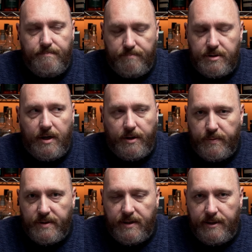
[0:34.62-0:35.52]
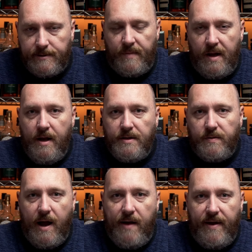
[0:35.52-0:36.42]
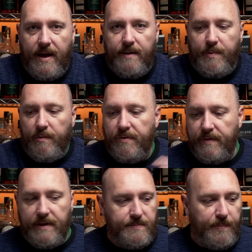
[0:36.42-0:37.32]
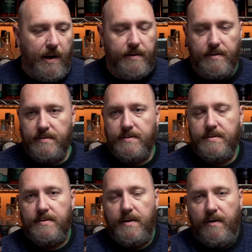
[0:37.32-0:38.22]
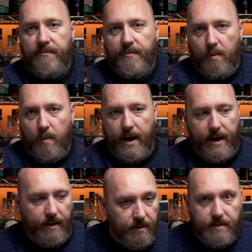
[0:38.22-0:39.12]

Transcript: Scotch whiskeys. So I've had both of these bottles for a while.